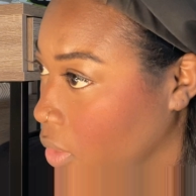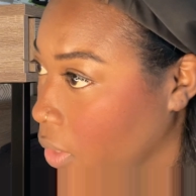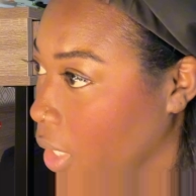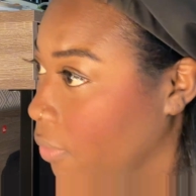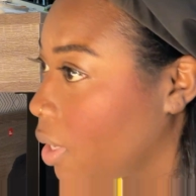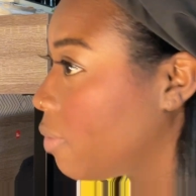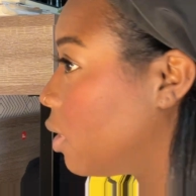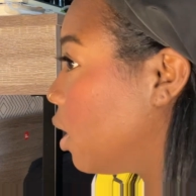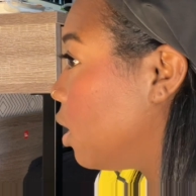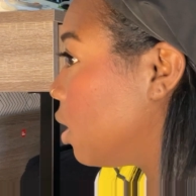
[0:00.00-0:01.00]
a little
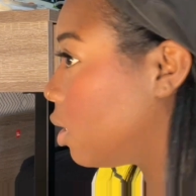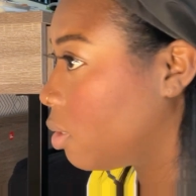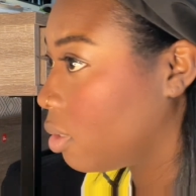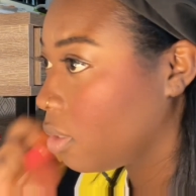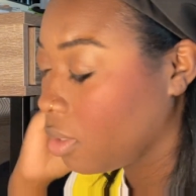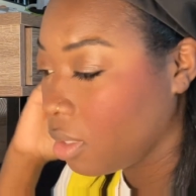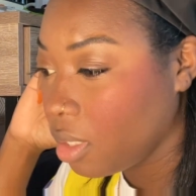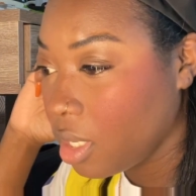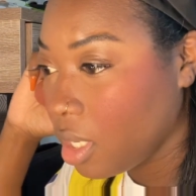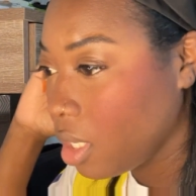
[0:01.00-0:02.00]
heavy handed
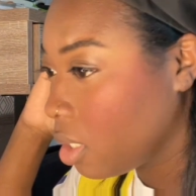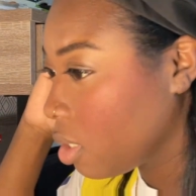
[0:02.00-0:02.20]
and it